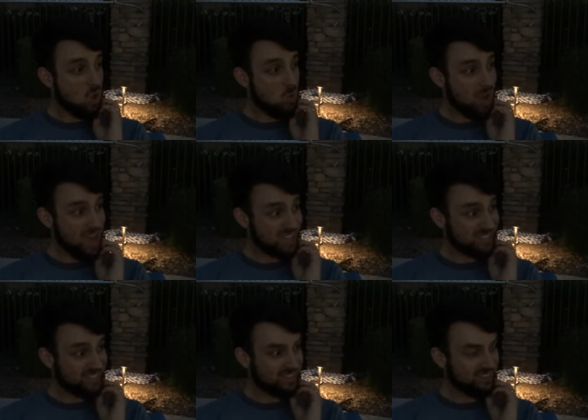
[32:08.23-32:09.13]

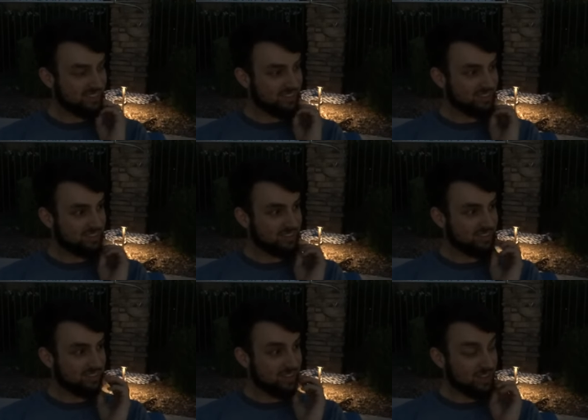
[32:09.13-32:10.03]
What?
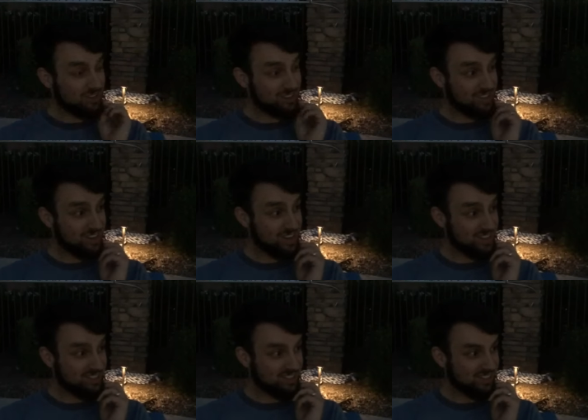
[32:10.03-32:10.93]
Are you
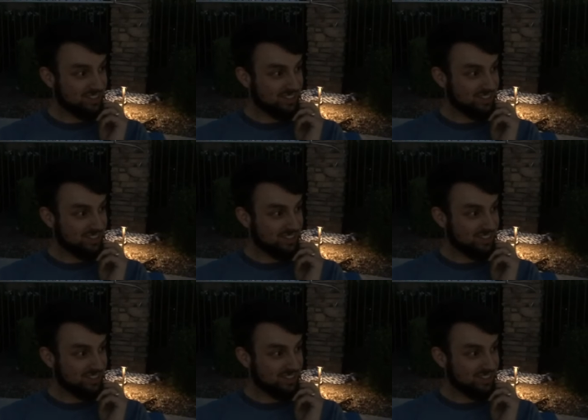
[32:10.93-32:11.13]
serious? Oh,